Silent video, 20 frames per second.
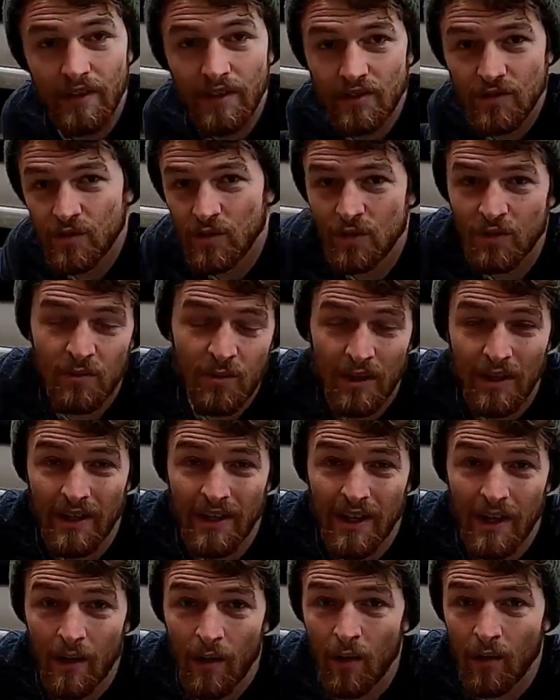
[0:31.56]
the exhaust we're going
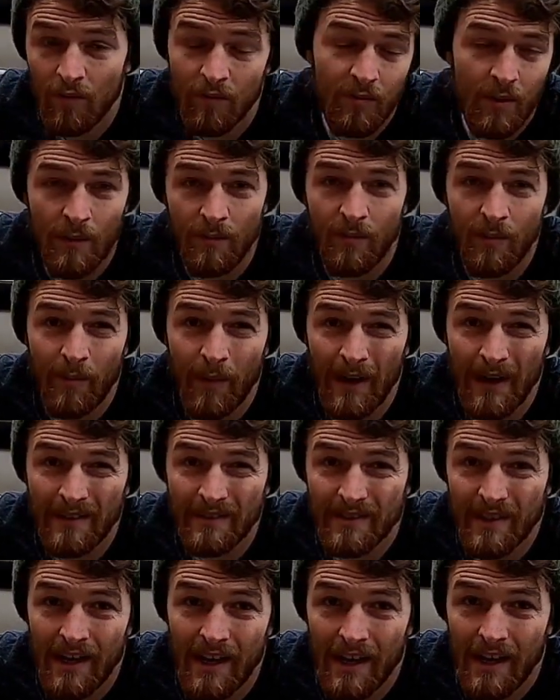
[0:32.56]
to get off, prep for
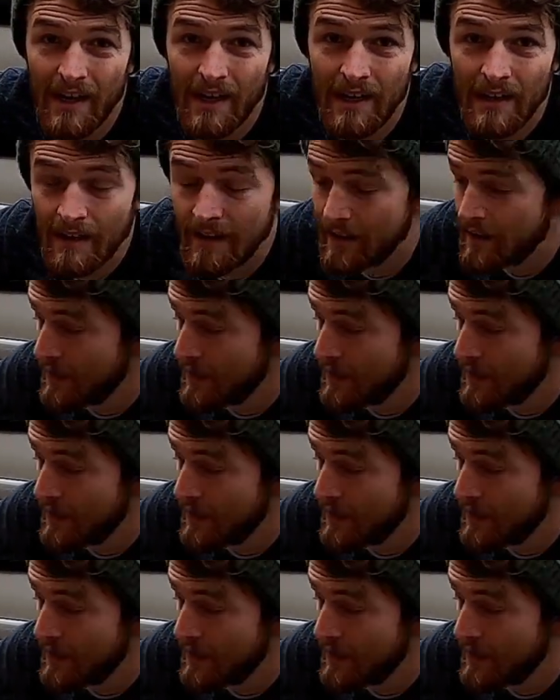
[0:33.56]
paint today.